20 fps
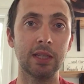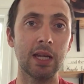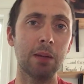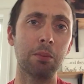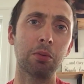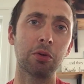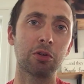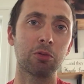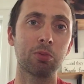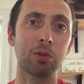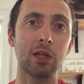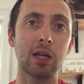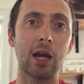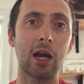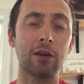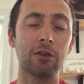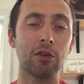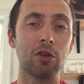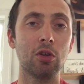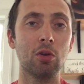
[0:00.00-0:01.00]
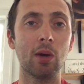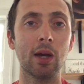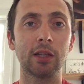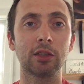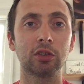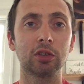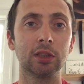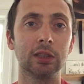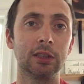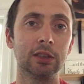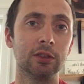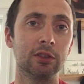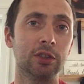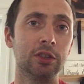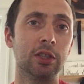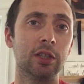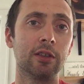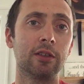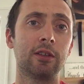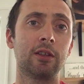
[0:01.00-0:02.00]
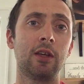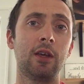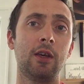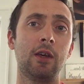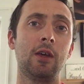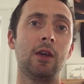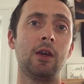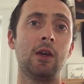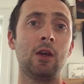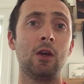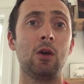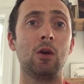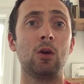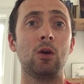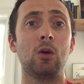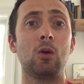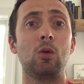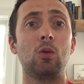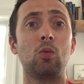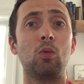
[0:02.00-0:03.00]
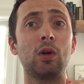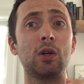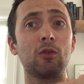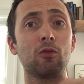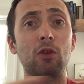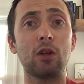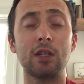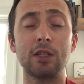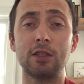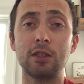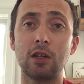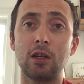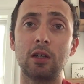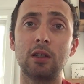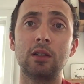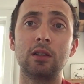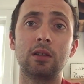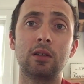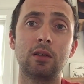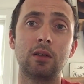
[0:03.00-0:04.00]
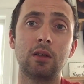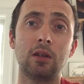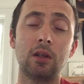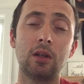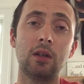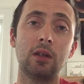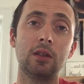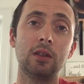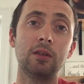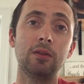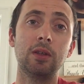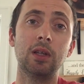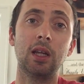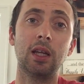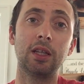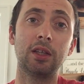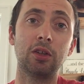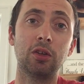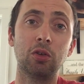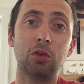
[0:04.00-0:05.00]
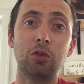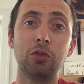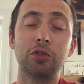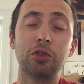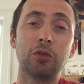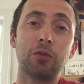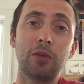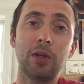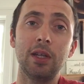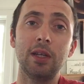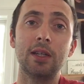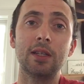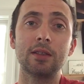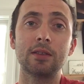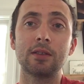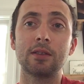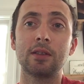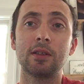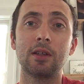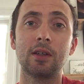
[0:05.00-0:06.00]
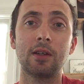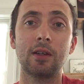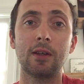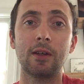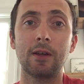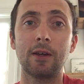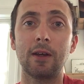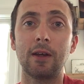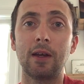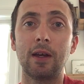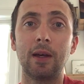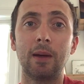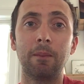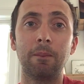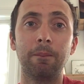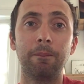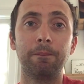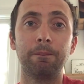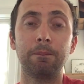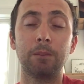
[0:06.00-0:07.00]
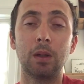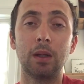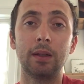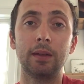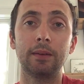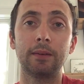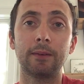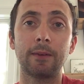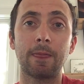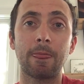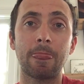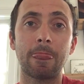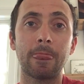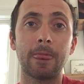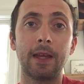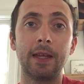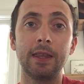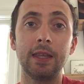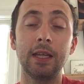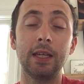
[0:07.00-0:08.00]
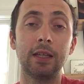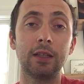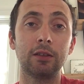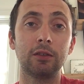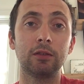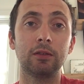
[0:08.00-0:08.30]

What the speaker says: taper. It's pretty hard to do actually, because you just want to run a ton. You feel like you're losing your fitness, but I think,